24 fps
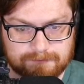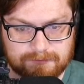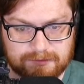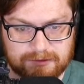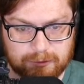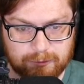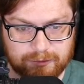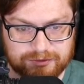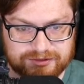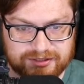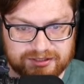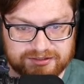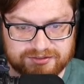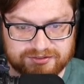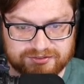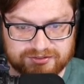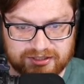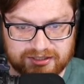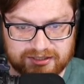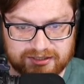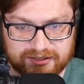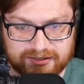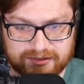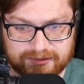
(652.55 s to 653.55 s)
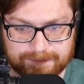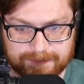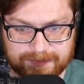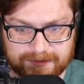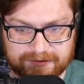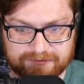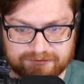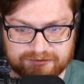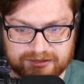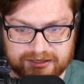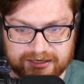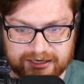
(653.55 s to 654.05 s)
With that said,
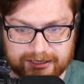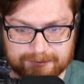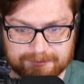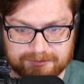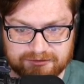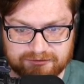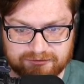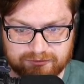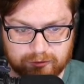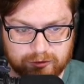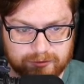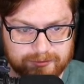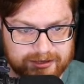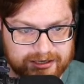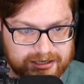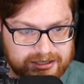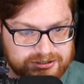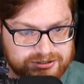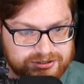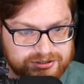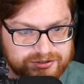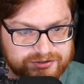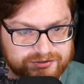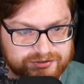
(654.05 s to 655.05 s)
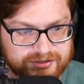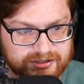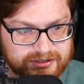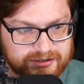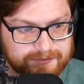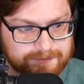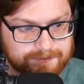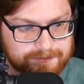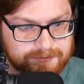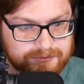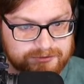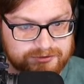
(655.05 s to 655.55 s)
if the admin form hash is kind of
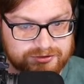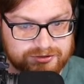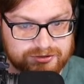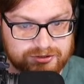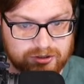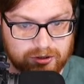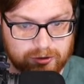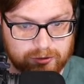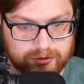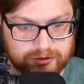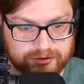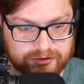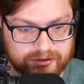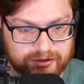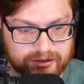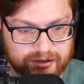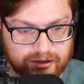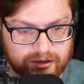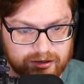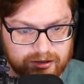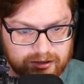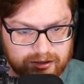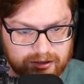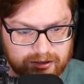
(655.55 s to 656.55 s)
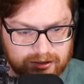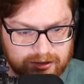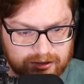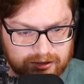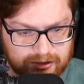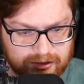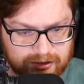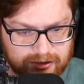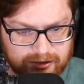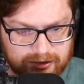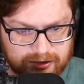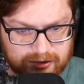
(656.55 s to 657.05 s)
denoted there,
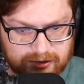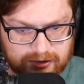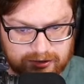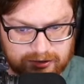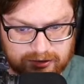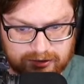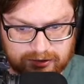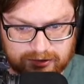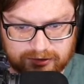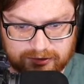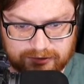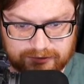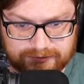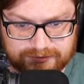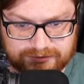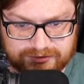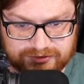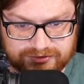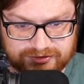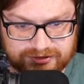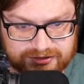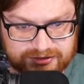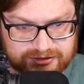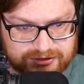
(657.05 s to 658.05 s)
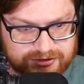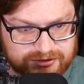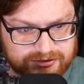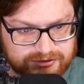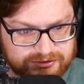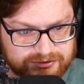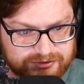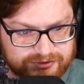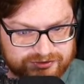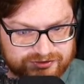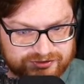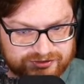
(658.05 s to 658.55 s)
does it
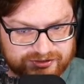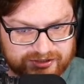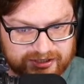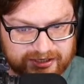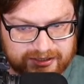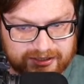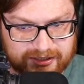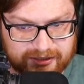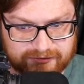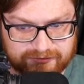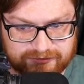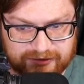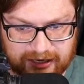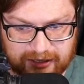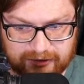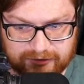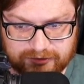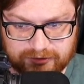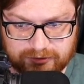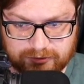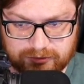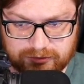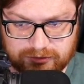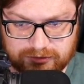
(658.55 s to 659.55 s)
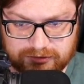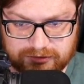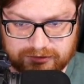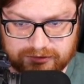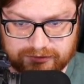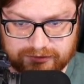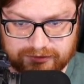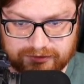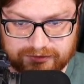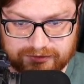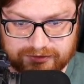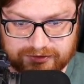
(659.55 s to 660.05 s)
set a value
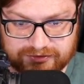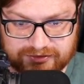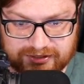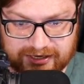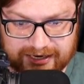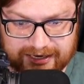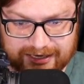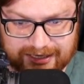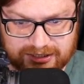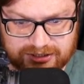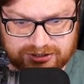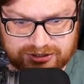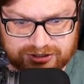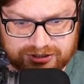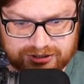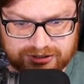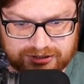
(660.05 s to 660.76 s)
in this hash?